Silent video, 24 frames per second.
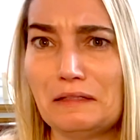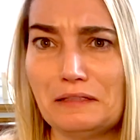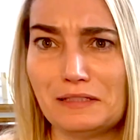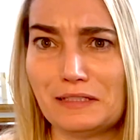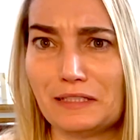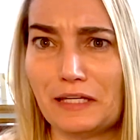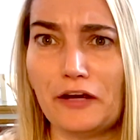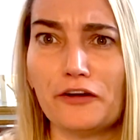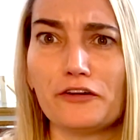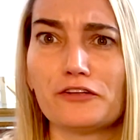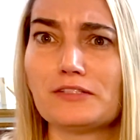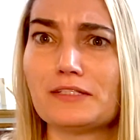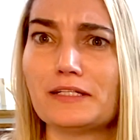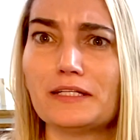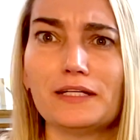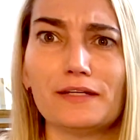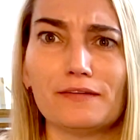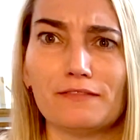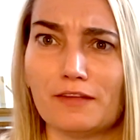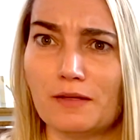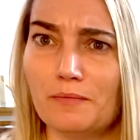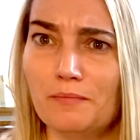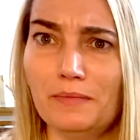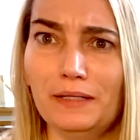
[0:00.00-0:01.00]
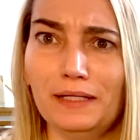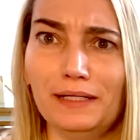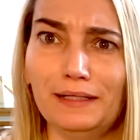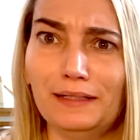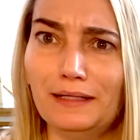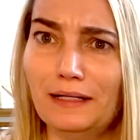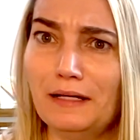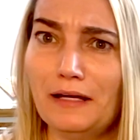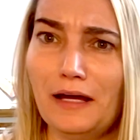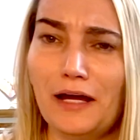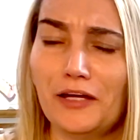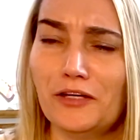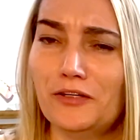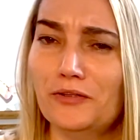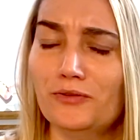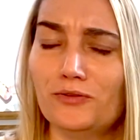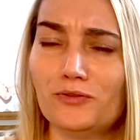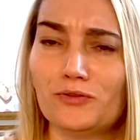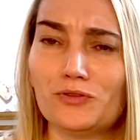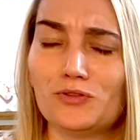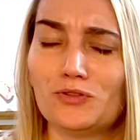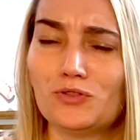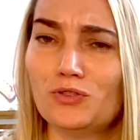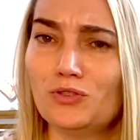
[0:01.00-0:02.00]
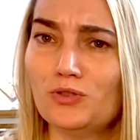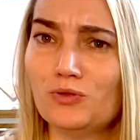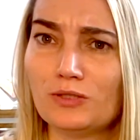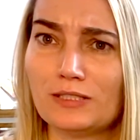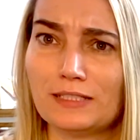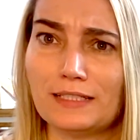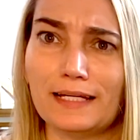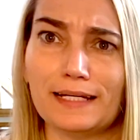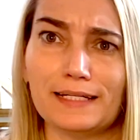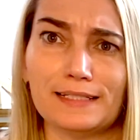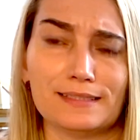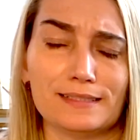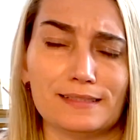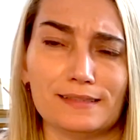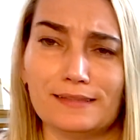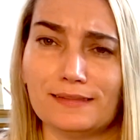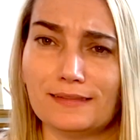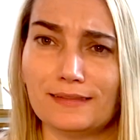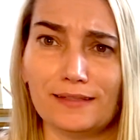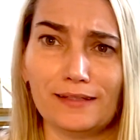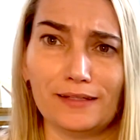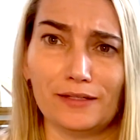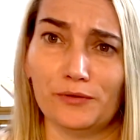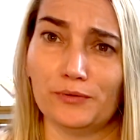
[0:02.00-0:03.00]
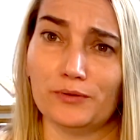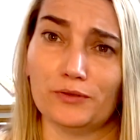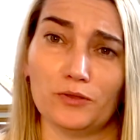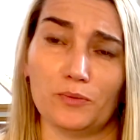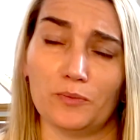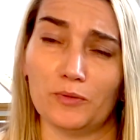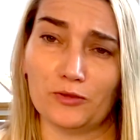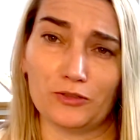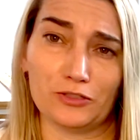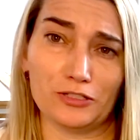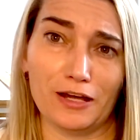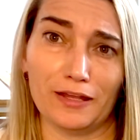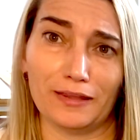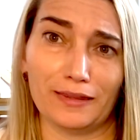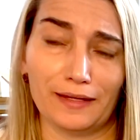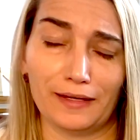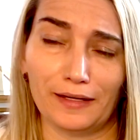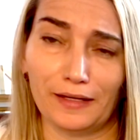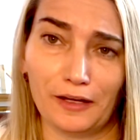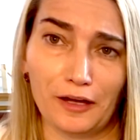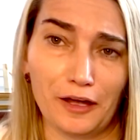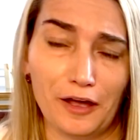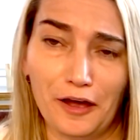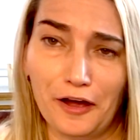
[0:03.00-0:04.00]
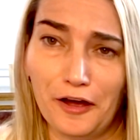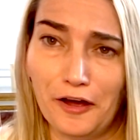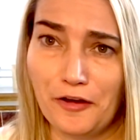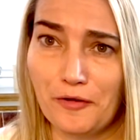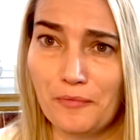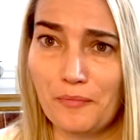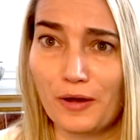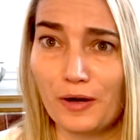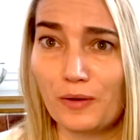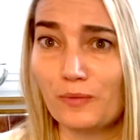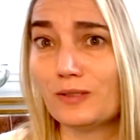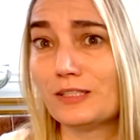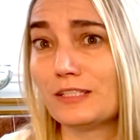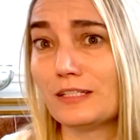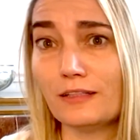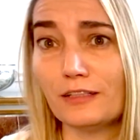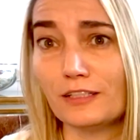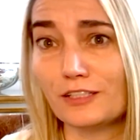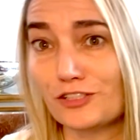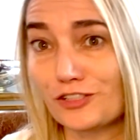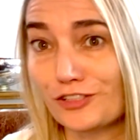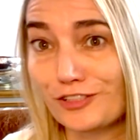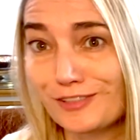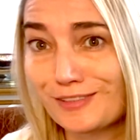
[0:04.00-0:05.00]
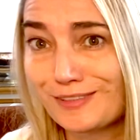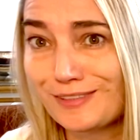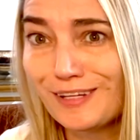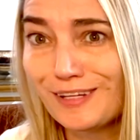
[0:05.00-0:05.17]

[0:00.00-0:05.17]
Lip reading: scarcity of the meat. I used 2 slices and there was almost nothing, but it was delicious.